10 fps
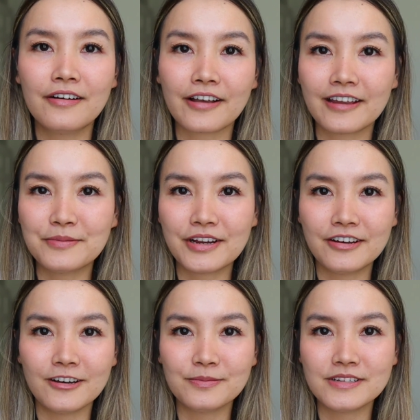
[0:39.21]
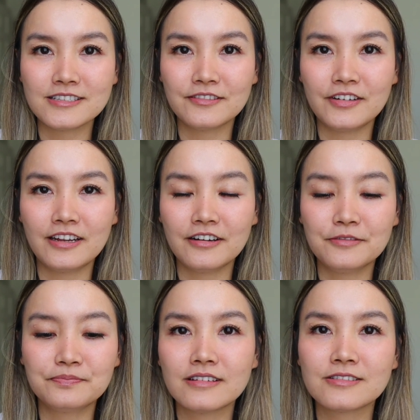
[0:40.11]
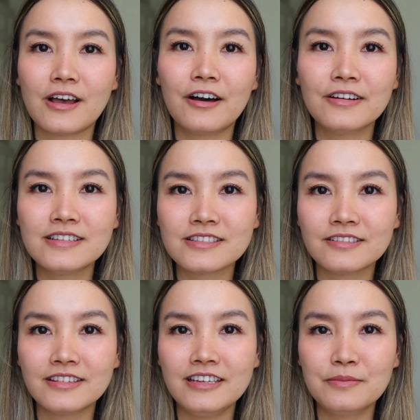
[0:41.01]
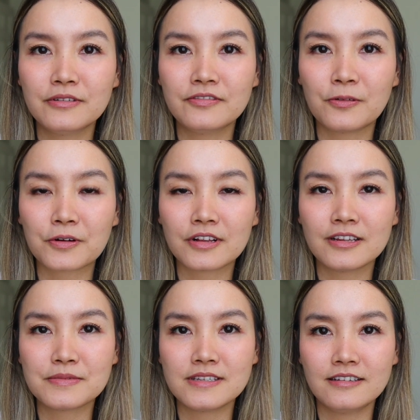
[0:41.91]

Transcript: Okay, I'm gonna hop into the video. So I'll insert the before clips